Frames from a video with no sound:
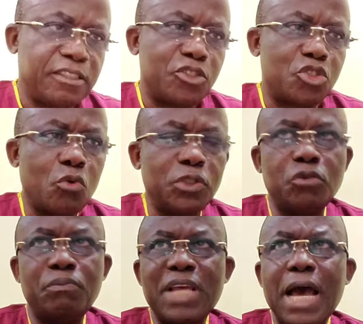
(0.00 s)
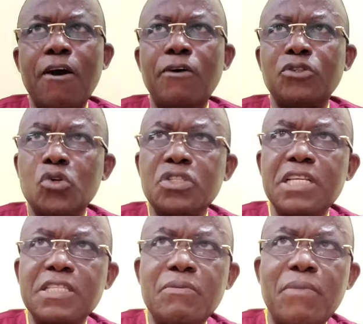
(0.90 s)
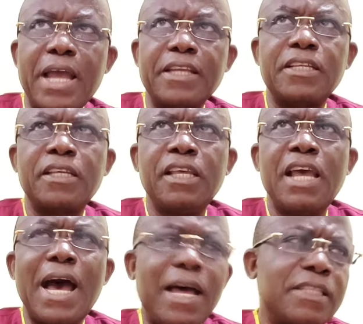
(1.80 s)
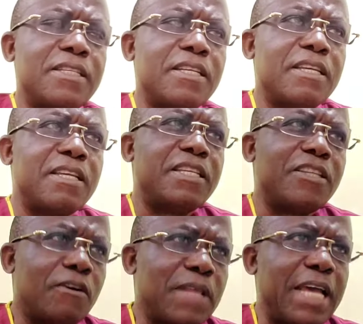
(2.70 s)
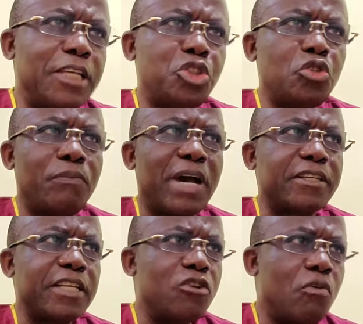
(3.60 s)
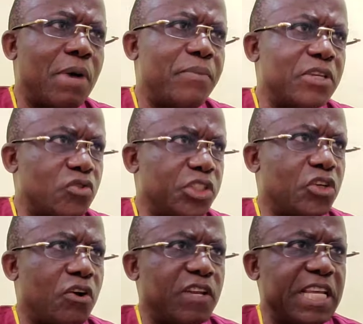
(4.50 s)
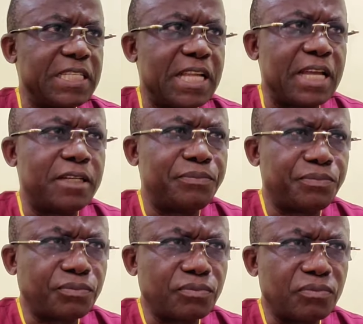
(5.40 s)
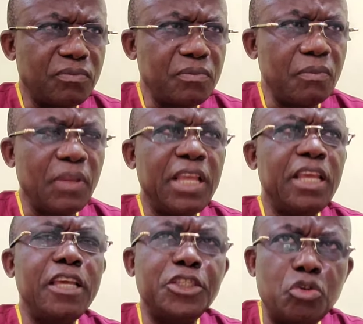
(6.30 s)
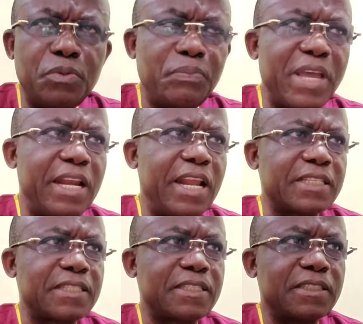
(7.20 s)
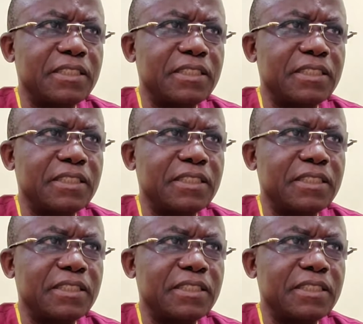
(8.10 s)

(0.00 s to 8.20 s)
So we should bear all those things in mind. And the other issue about a normal menstruation is that it should be painless.